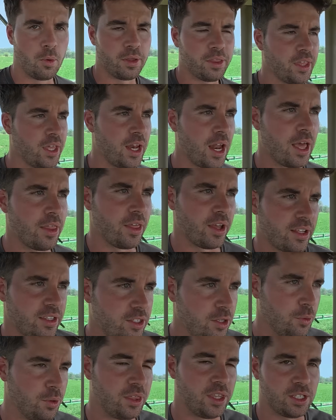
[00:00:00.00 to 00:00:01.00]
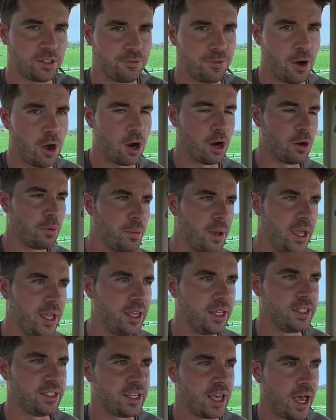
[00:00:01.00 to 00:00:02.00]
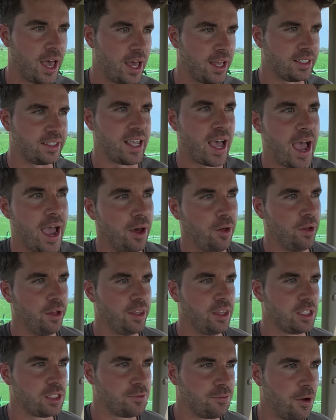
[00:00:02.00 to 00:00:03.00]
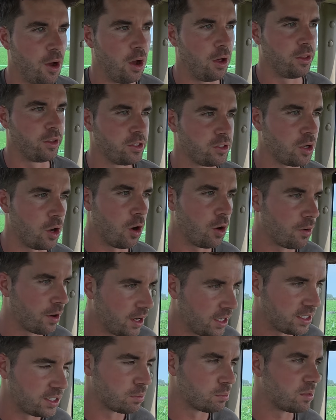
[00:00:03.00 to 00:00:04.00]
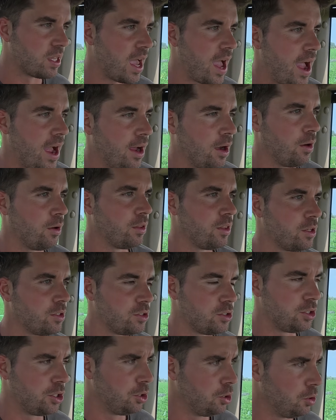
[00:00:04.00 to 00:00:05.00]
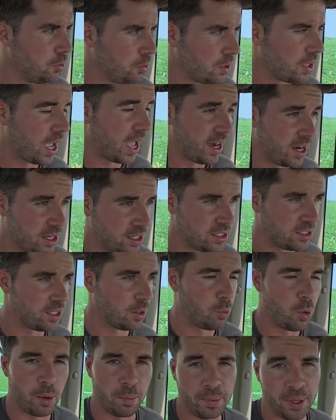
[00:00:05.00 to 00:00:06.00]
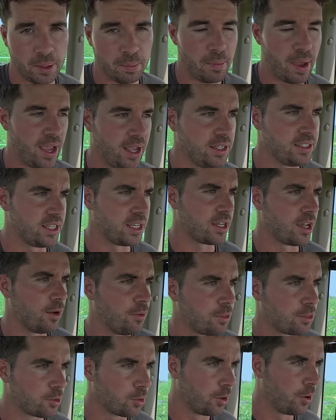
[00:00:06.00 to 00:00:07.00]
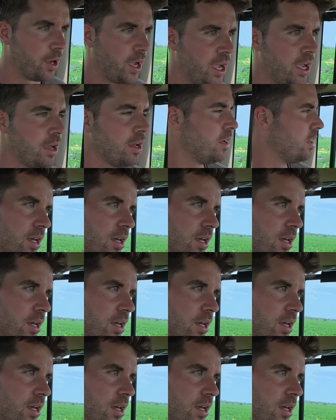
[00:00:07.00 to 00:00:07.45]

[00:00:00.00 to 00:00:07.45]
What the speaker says: The one thing I'd like to do with this farm is tile it this fall. There's already some tile. There's 2 kind of somewhat big mains that go through it.